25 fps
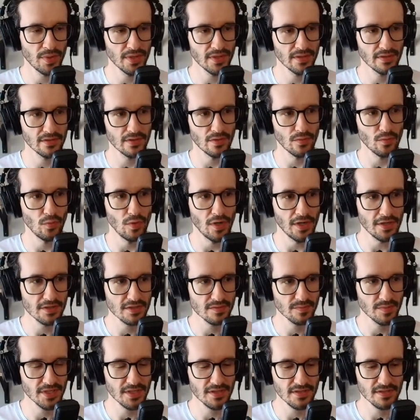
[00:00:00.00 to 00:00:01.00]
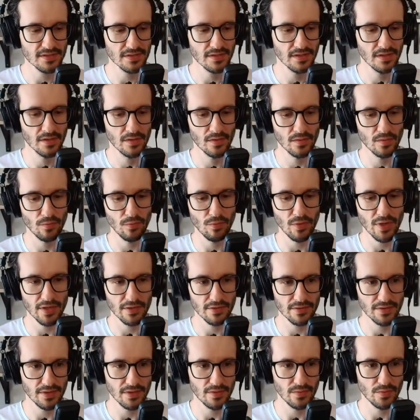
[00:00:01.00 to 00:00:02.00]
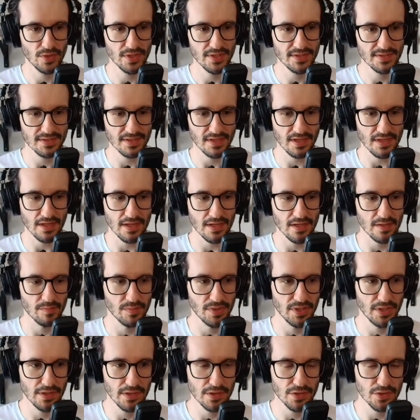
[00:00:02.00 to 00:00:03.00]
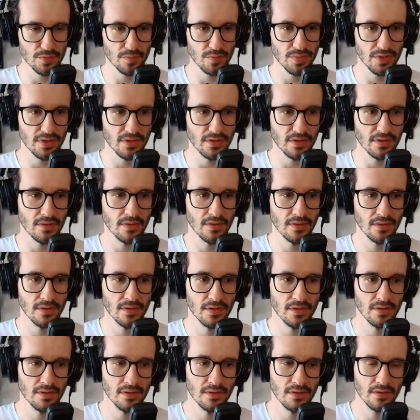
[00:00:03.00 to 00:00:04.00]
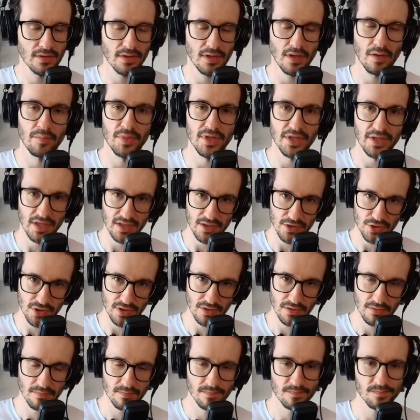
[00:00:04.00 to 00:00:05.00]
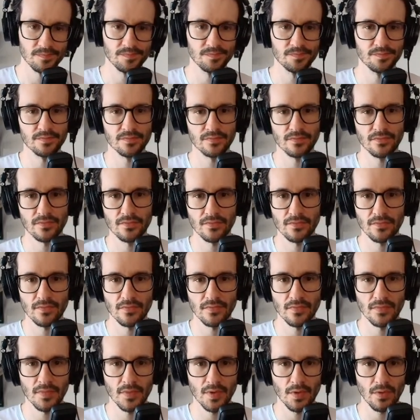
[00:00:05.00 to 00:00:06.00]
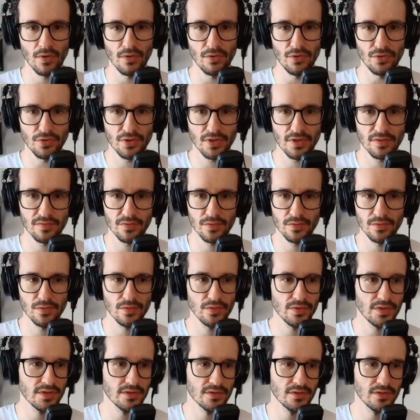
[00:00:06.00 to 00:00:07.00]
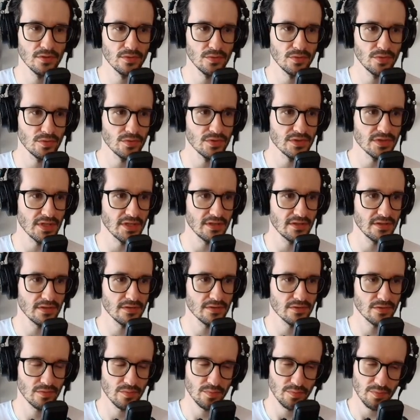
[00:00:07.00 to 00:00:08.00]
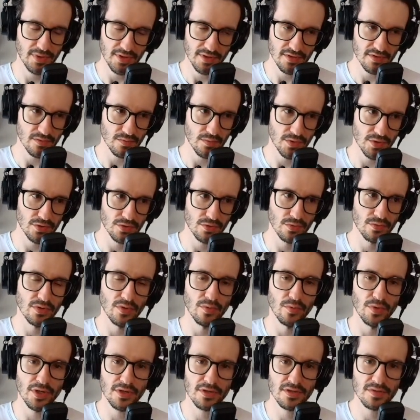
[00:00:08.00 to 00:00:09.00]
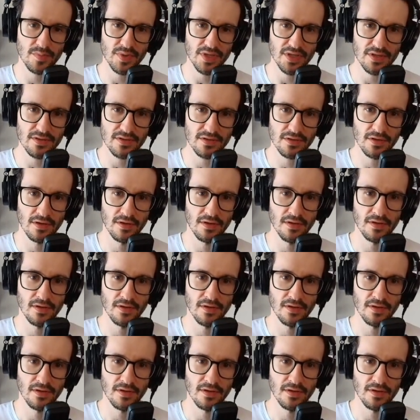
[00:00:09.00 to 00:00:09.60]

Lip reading: a workspace where there is a PHP application, all you have to do is go to settings. So please switch to the workspace,